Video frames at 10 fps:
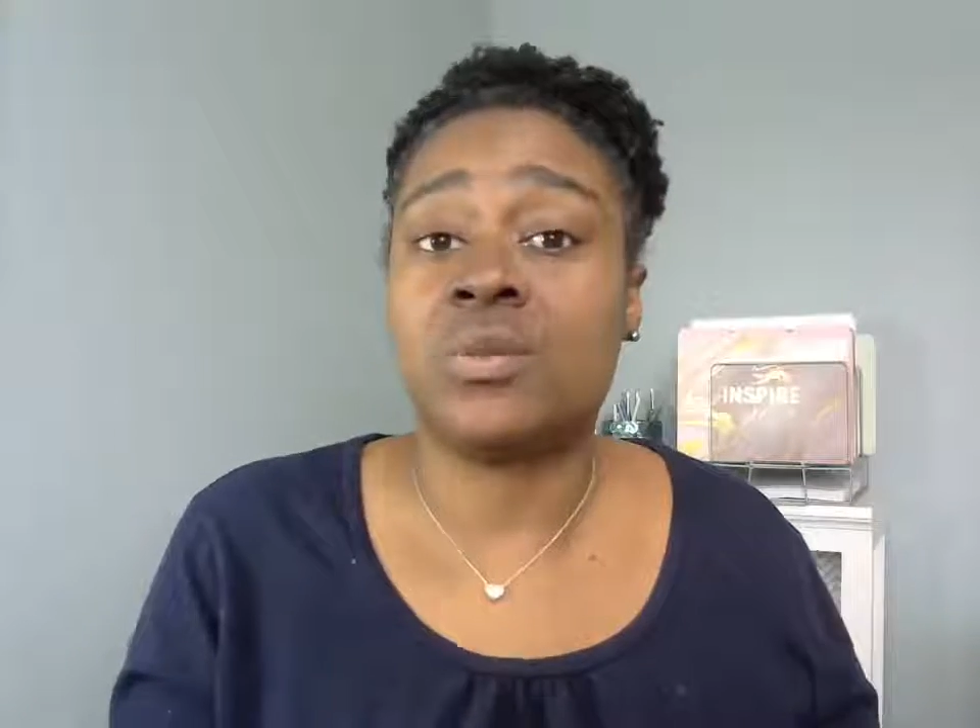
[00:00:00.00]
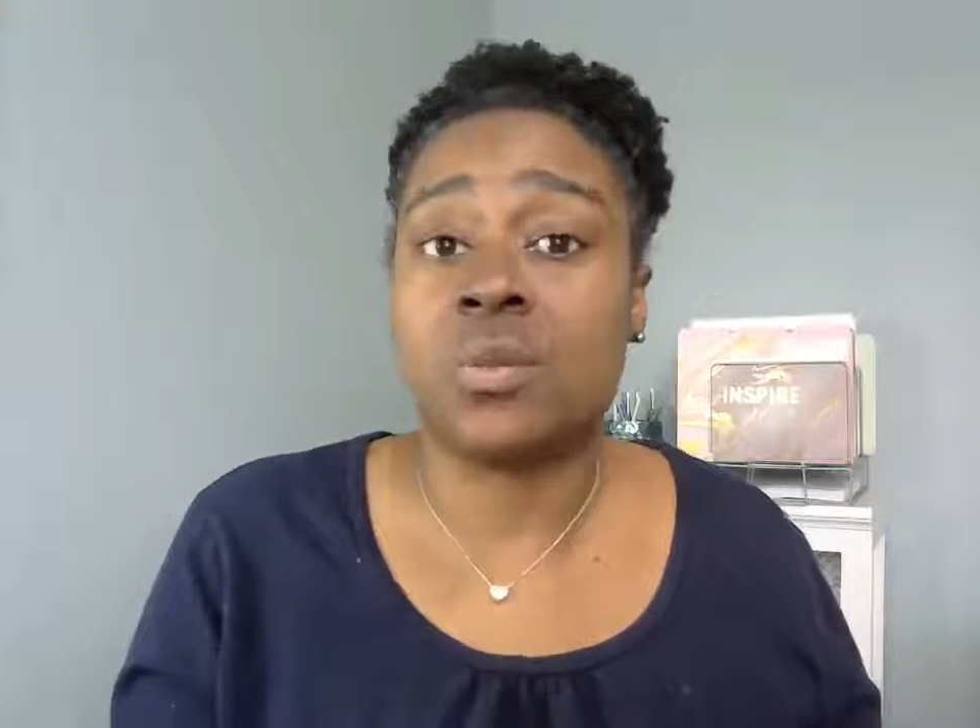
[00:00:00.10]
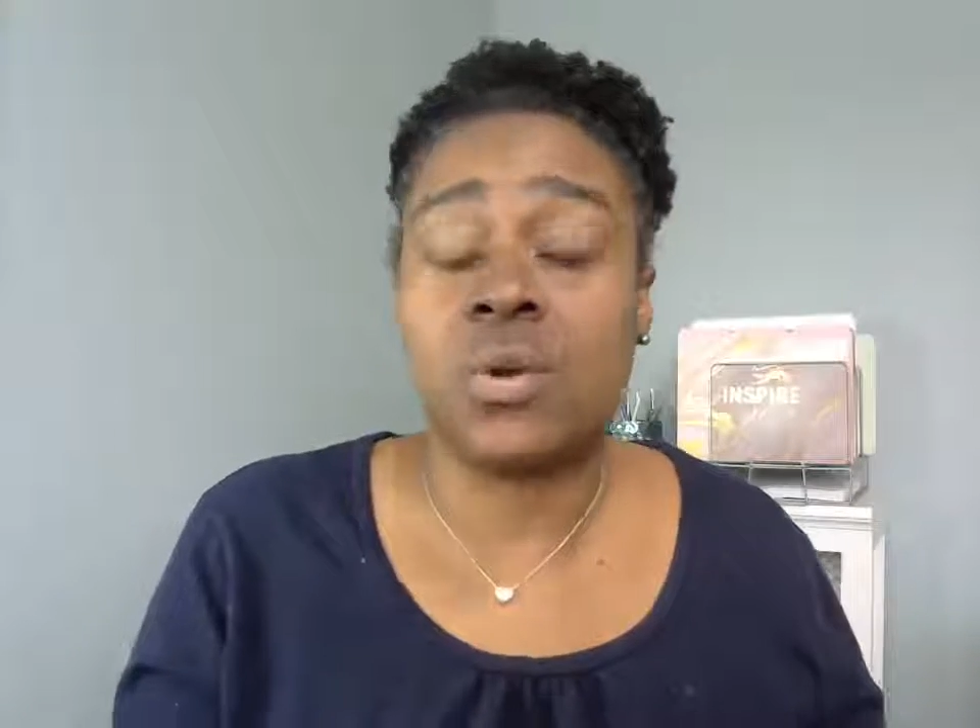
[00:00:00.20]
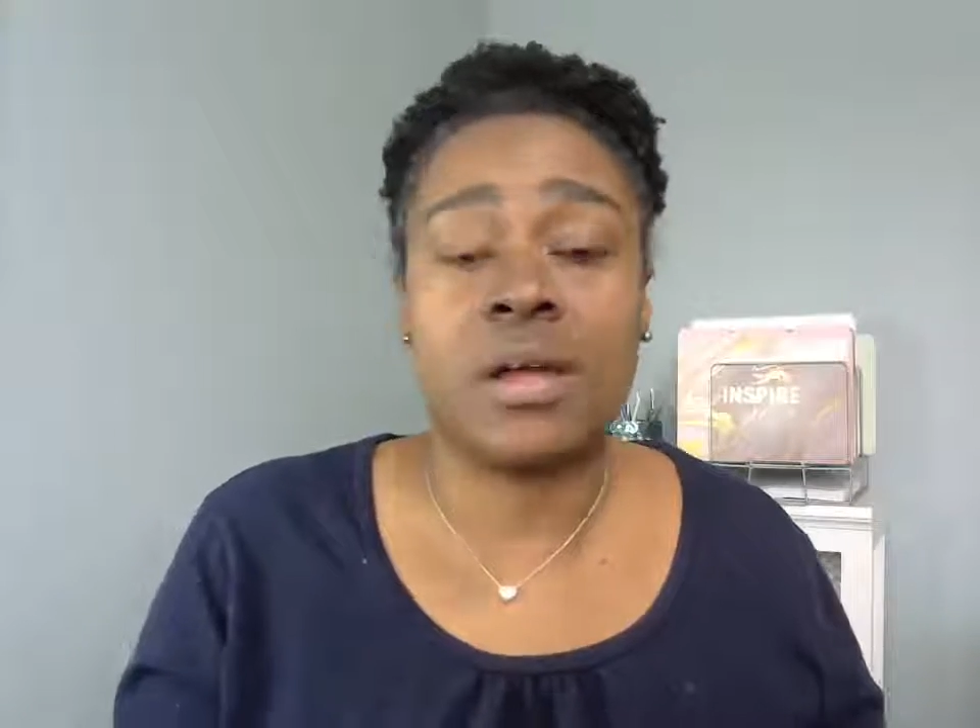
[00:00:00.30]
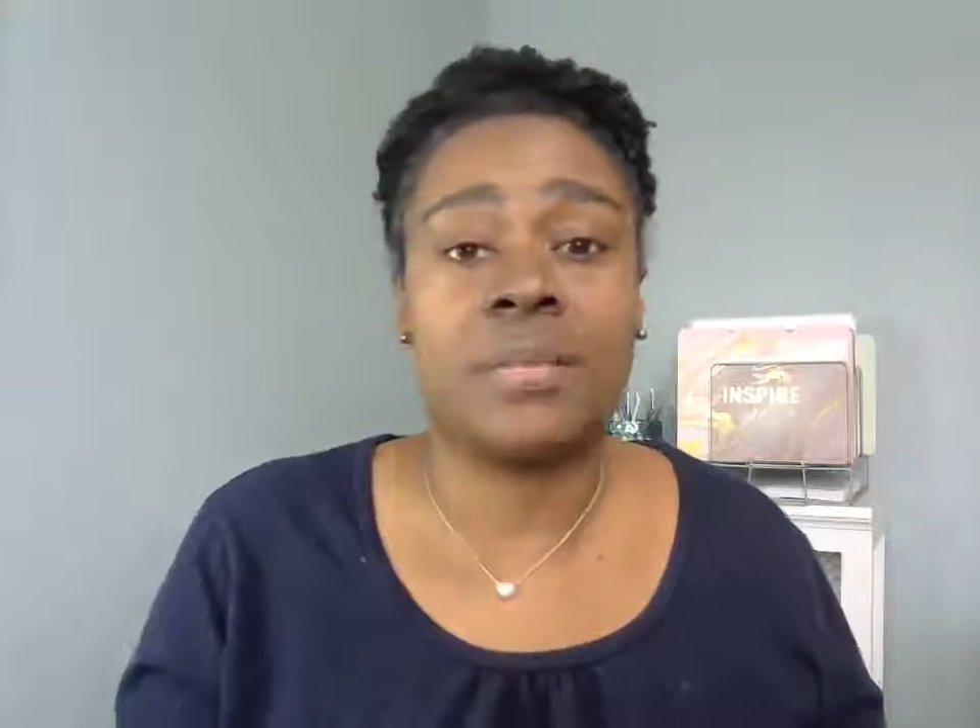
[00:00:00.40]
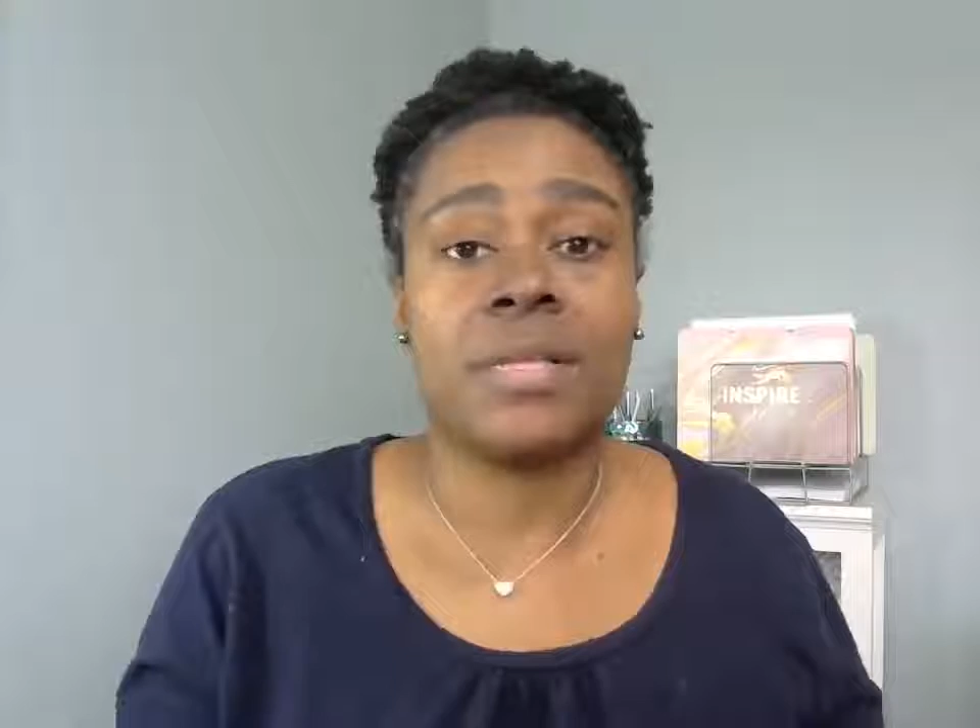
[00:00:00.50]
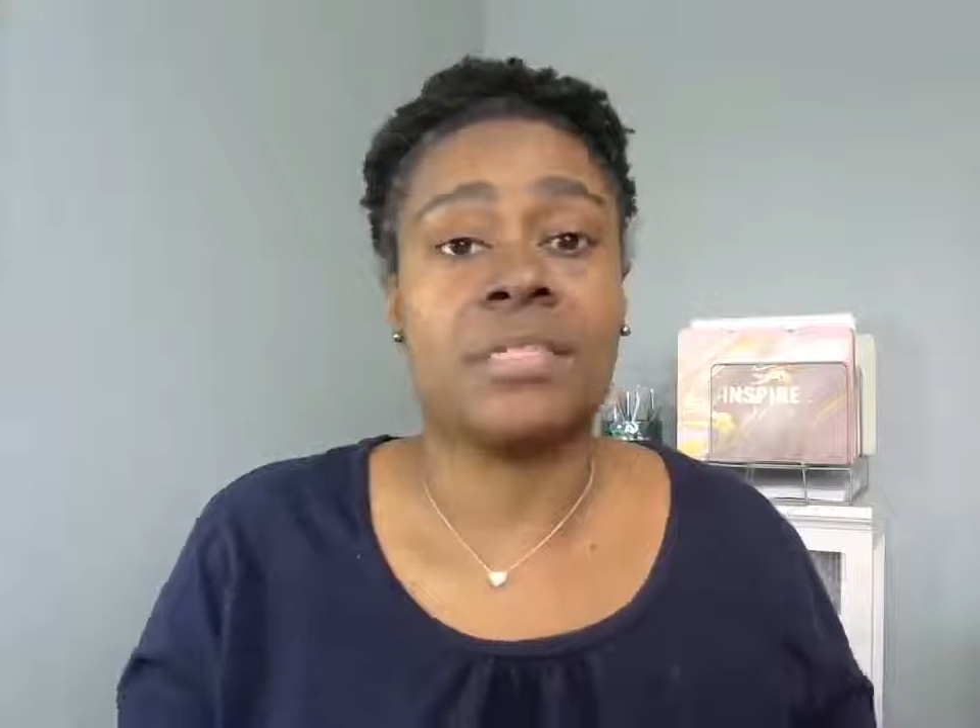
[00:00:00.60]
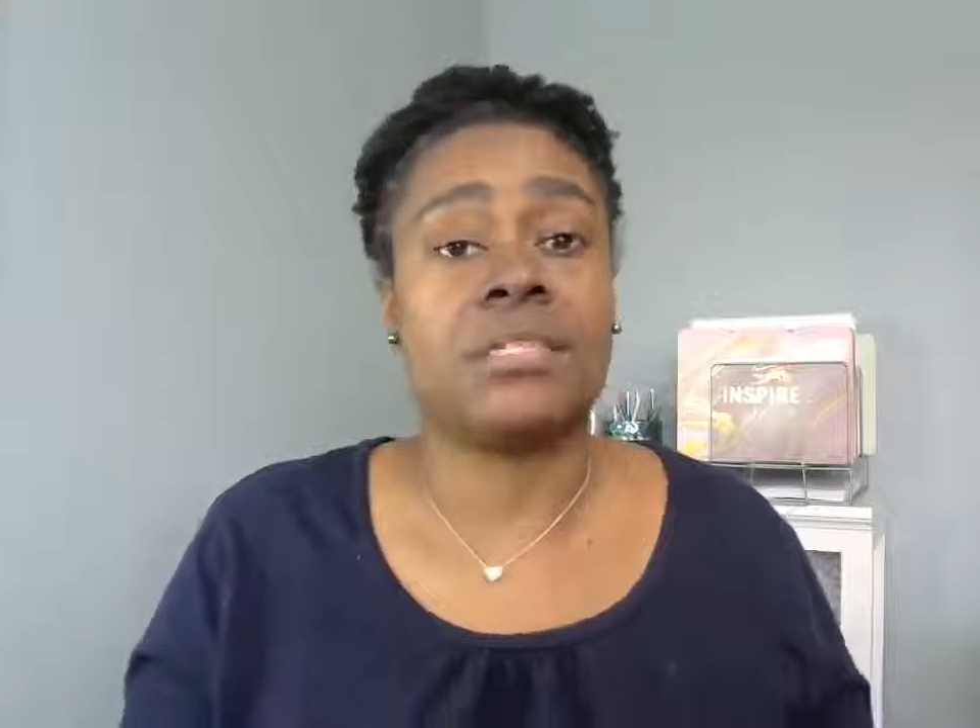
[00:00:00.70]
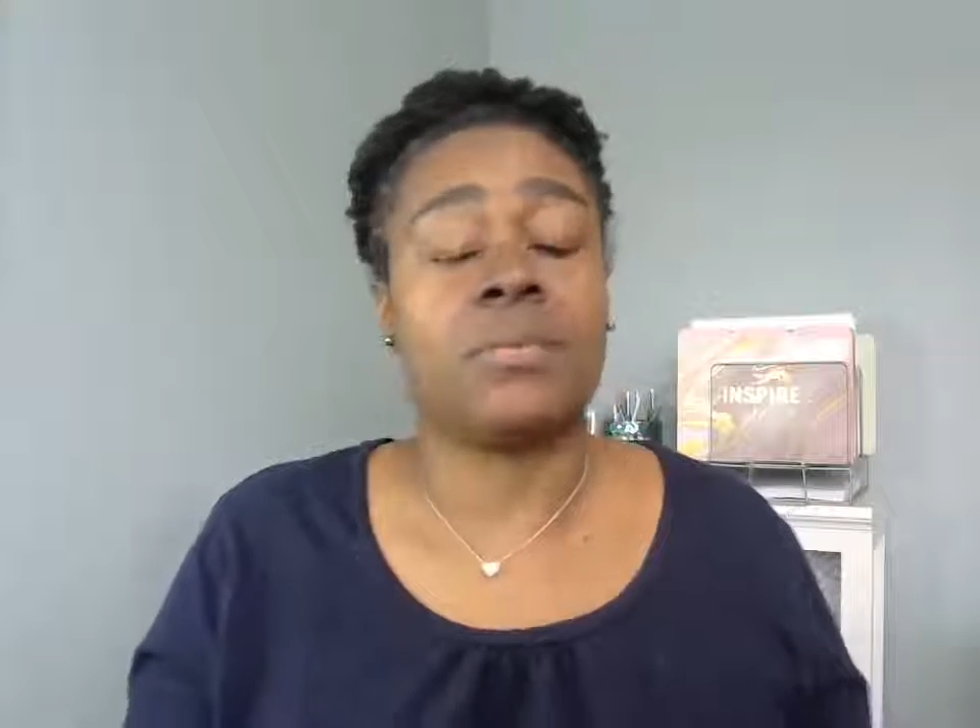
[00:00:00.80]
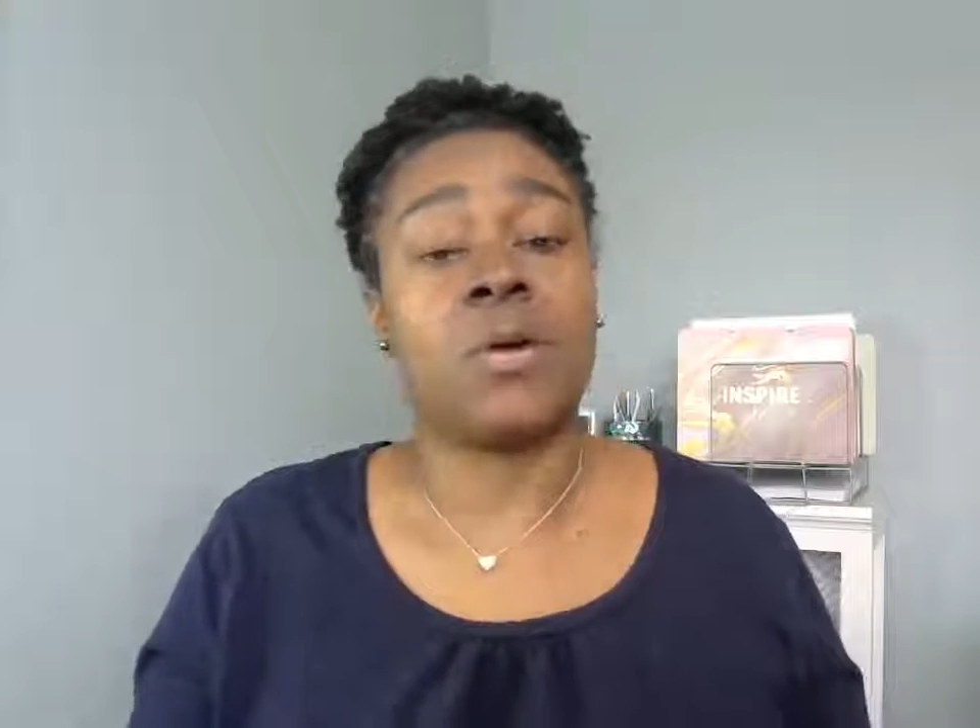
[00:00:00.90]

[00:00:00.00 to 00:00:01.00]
requirements is the